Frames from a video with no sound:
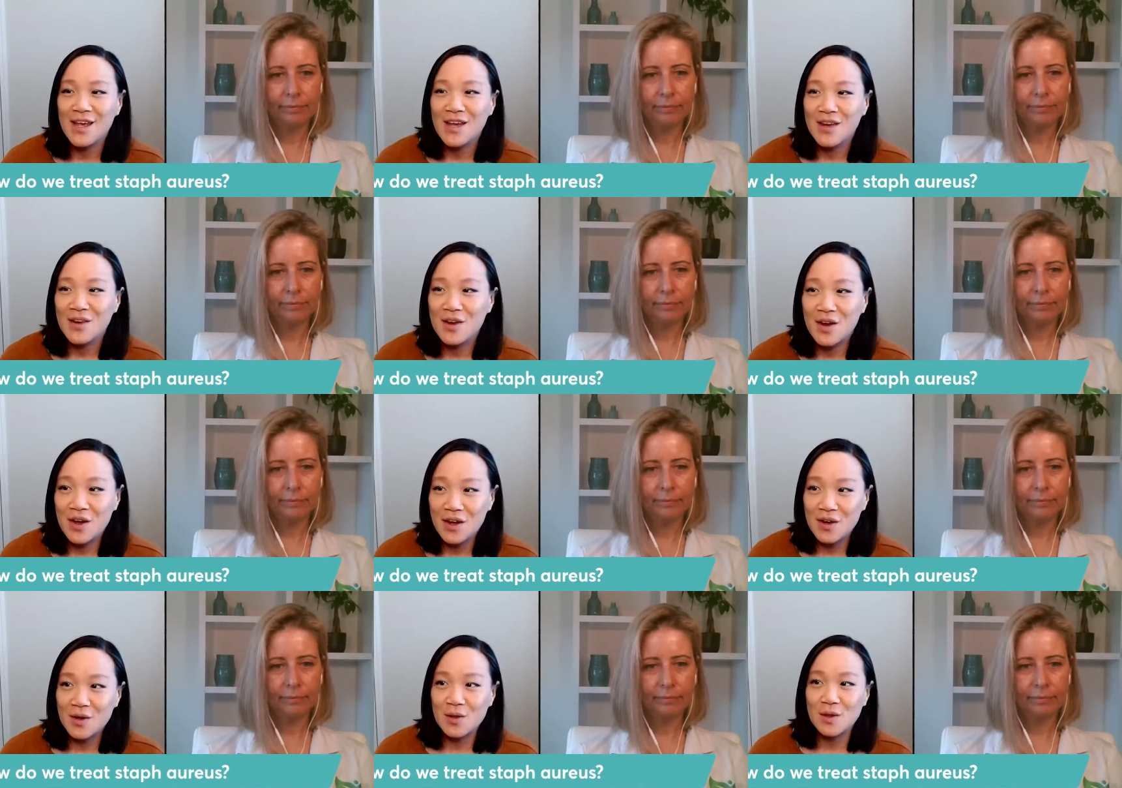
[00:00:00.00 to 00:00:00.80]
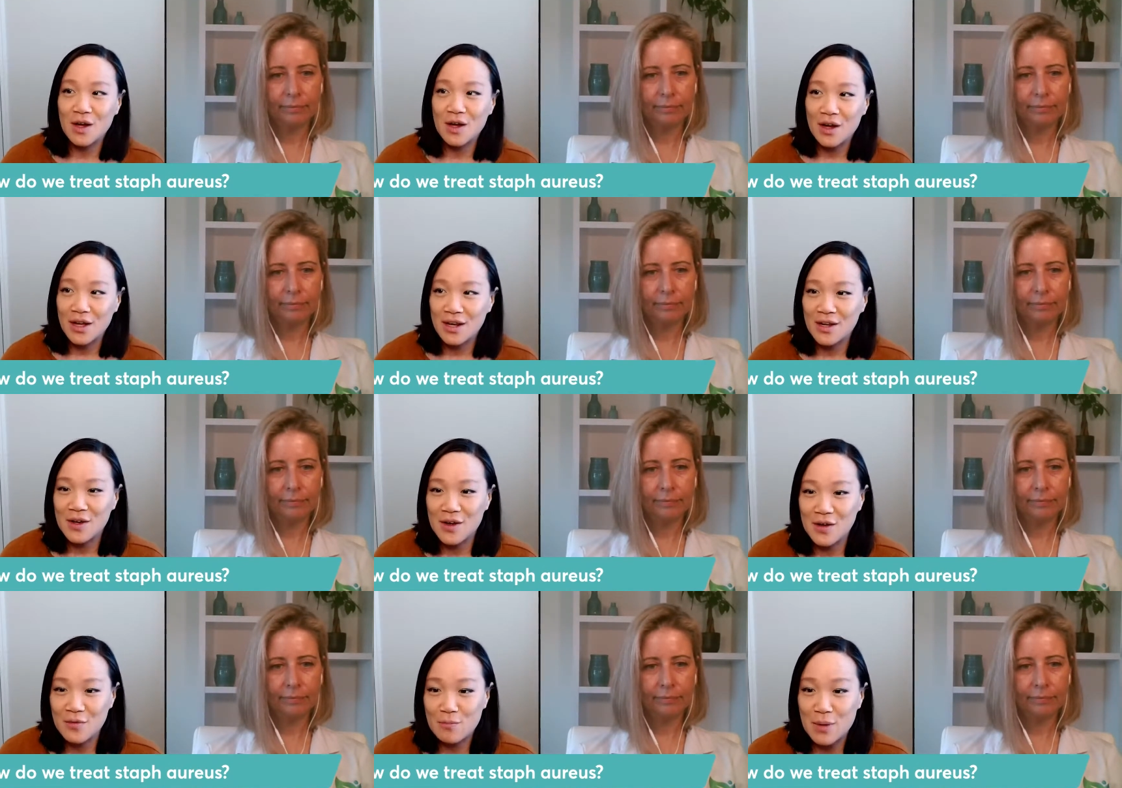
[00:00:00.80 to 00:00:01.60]
Speaker 1: not a lot
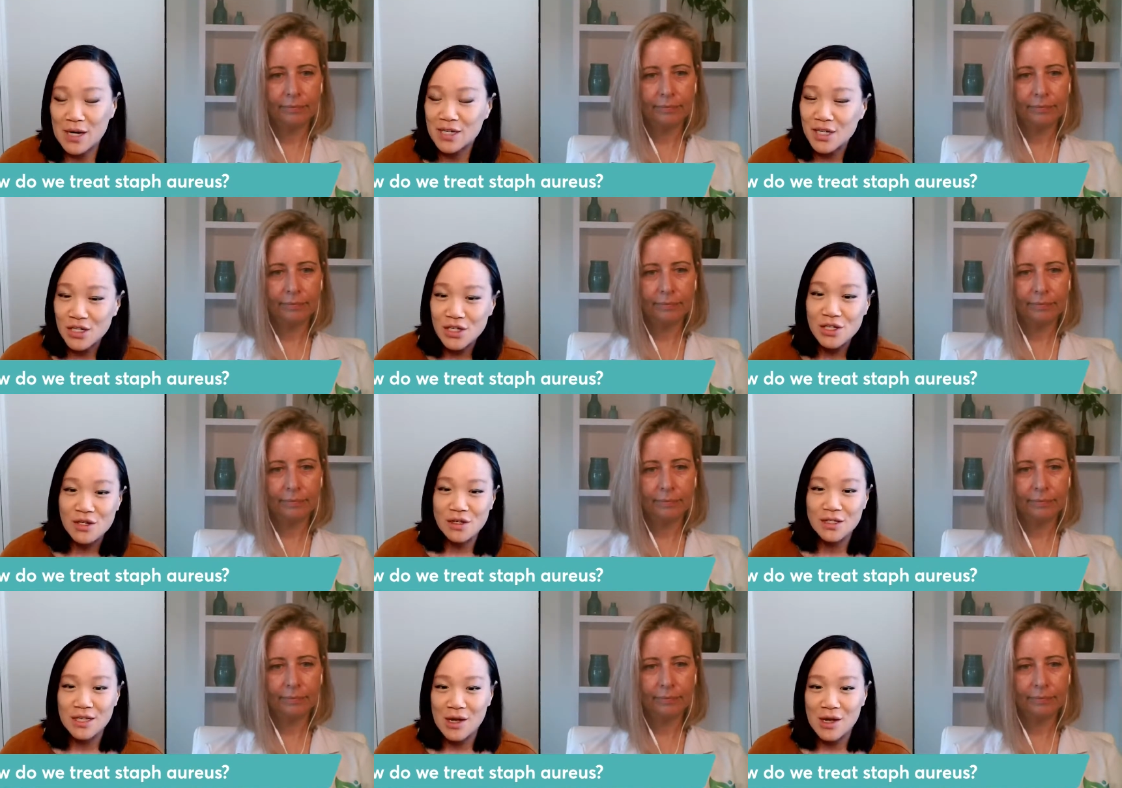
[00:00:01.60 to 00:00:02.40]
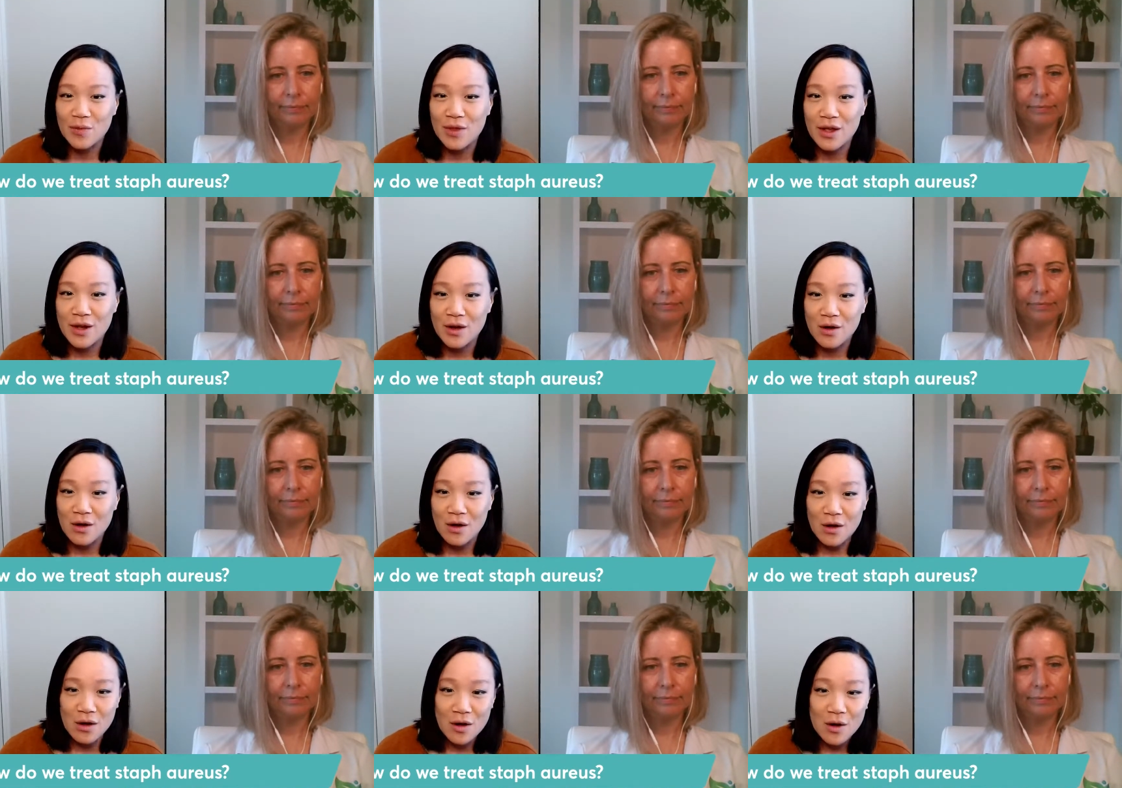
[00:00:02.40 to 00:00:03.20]
of practitioners out there
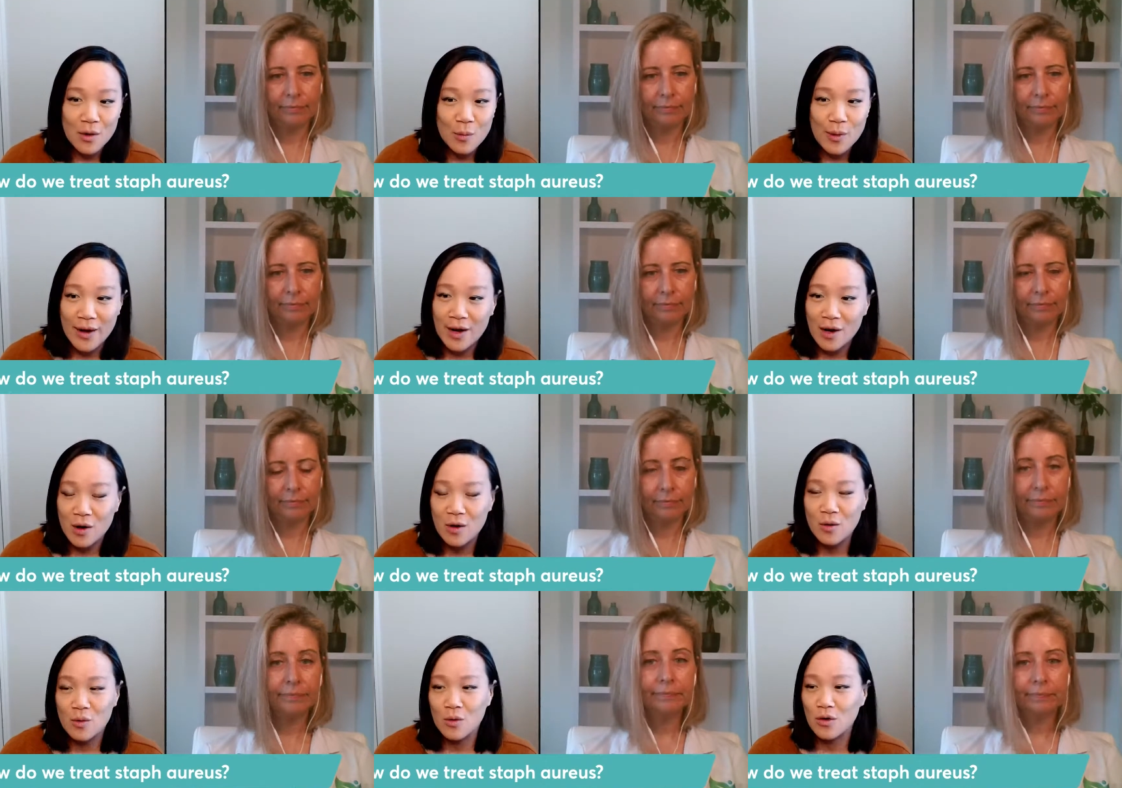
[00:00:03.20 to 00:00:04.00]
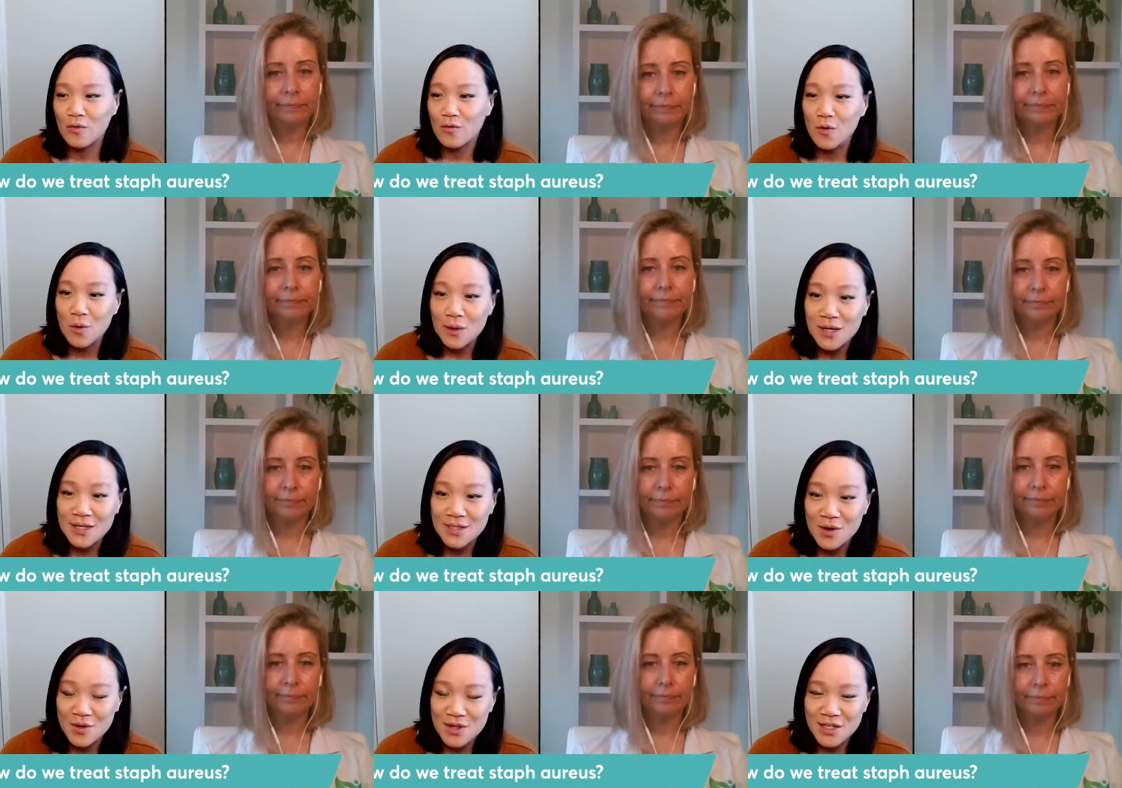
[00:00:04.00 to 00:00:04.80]
are aware or
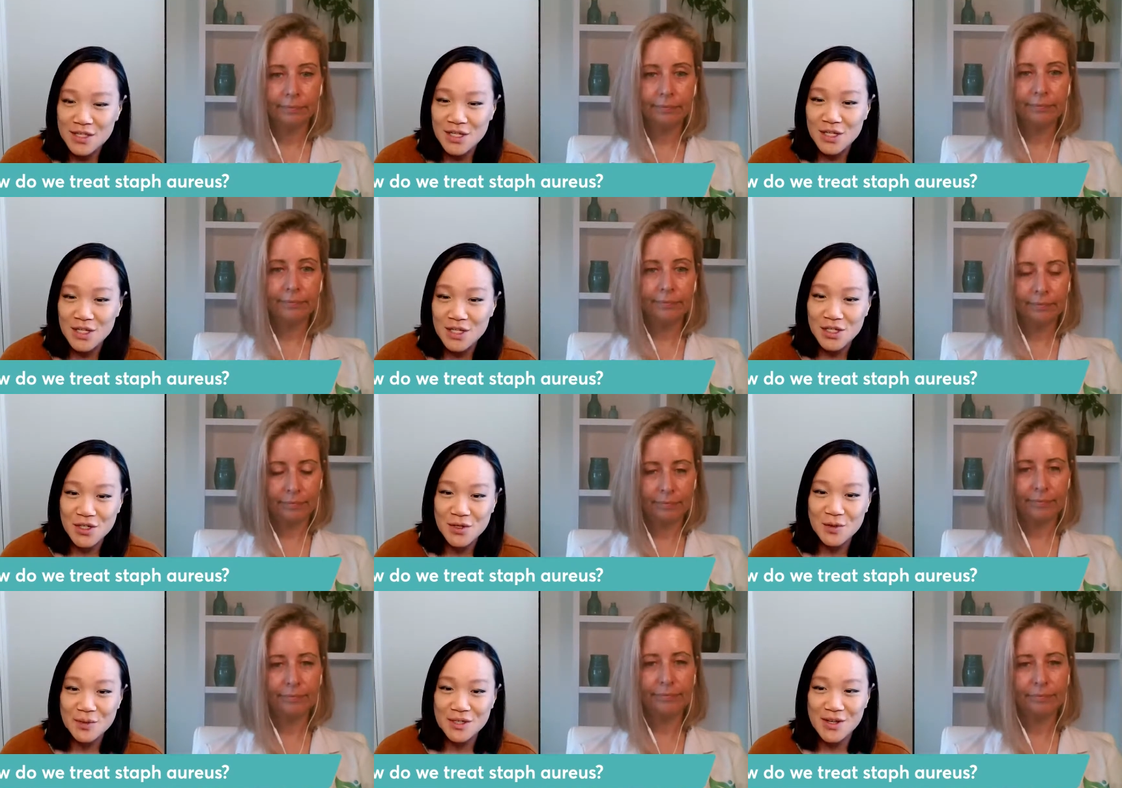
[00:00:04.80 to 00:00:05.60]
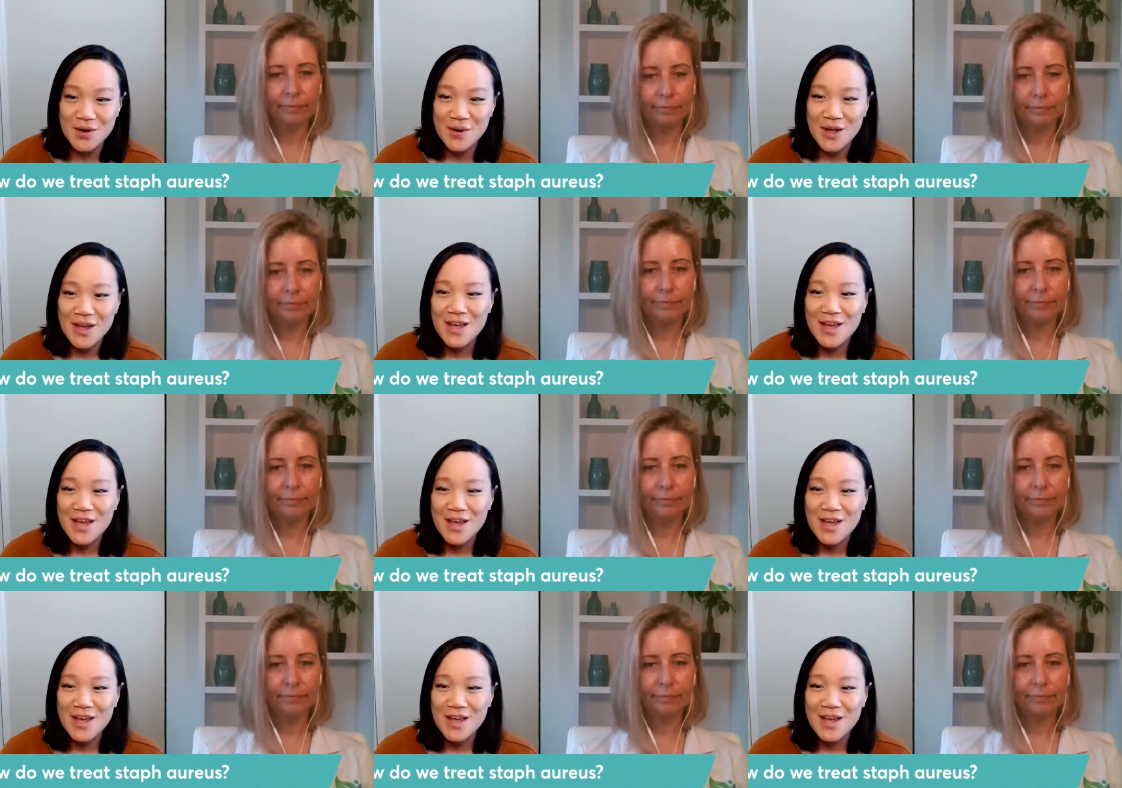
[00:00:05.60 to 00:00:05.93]
focused on this issue. So,